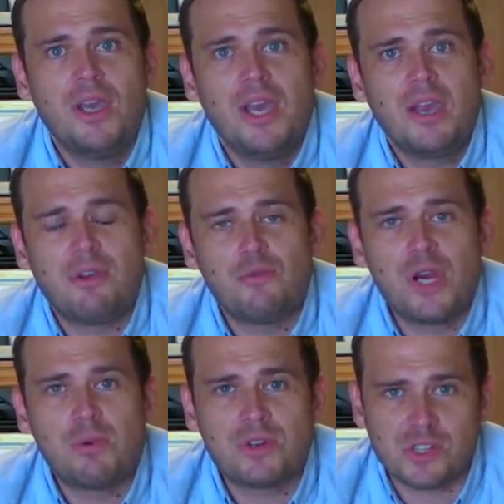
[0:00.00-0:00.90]
If you
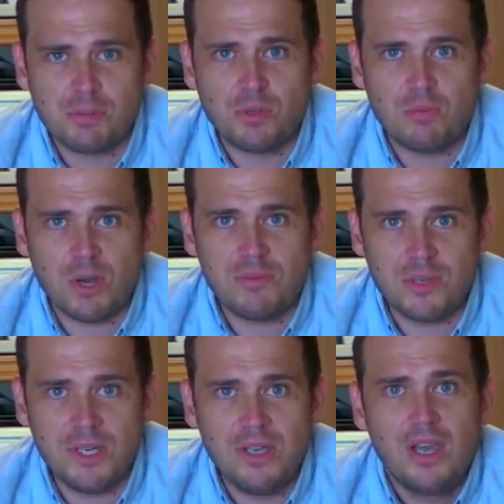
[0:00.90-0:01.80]
really want to support what I'm
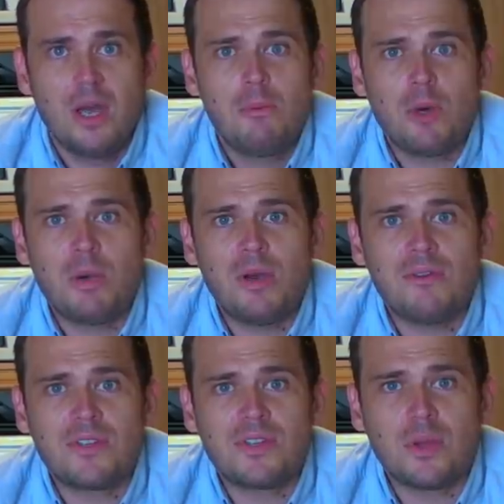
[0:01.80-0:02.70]
doing, pop
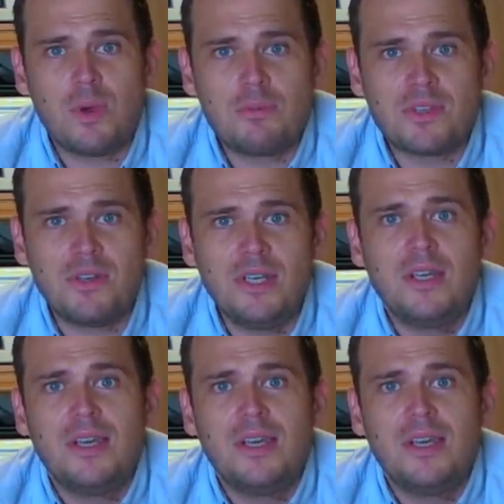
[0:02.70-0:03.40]
over to the website,